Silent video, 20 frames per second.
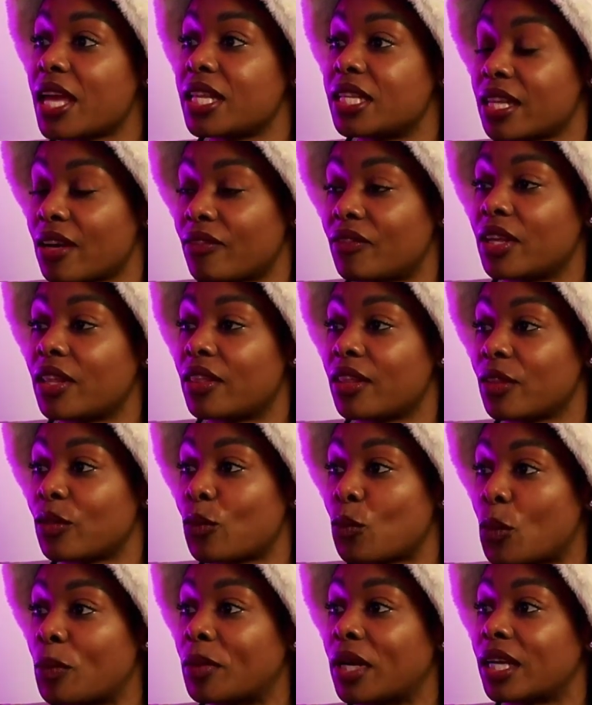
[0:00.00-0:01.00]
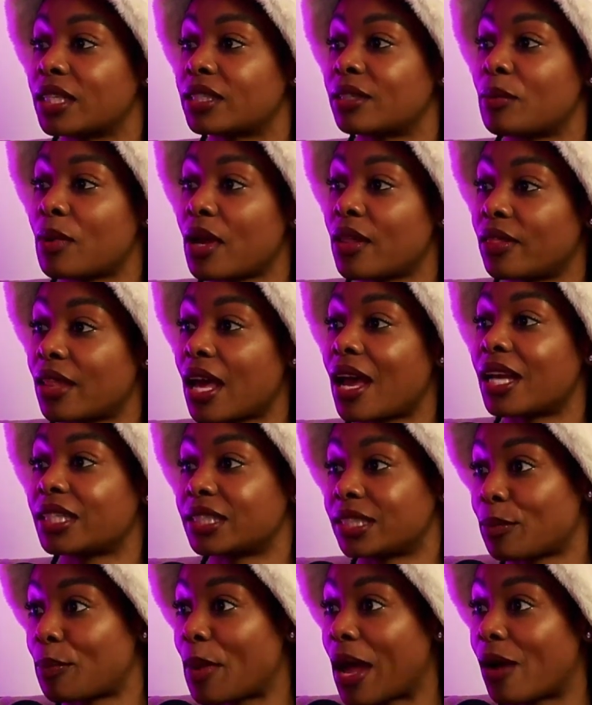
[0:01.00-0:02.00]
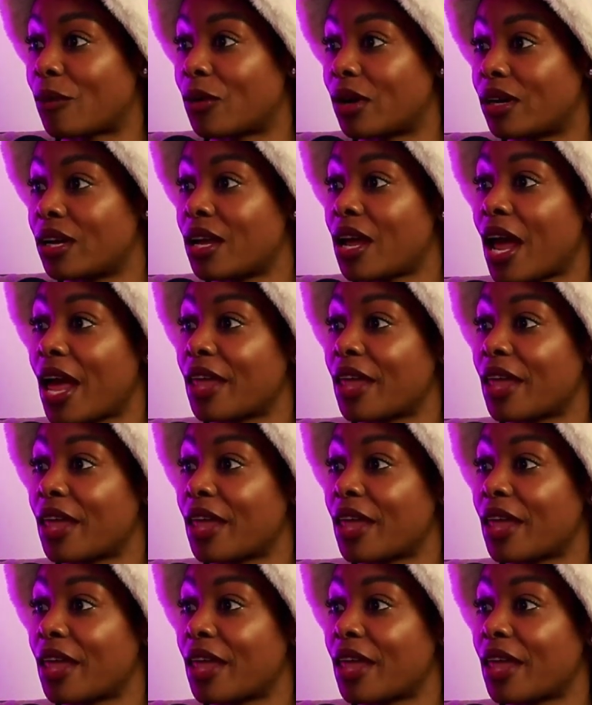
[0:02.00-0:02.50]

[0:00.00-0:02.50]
I definitely think the woman has the power.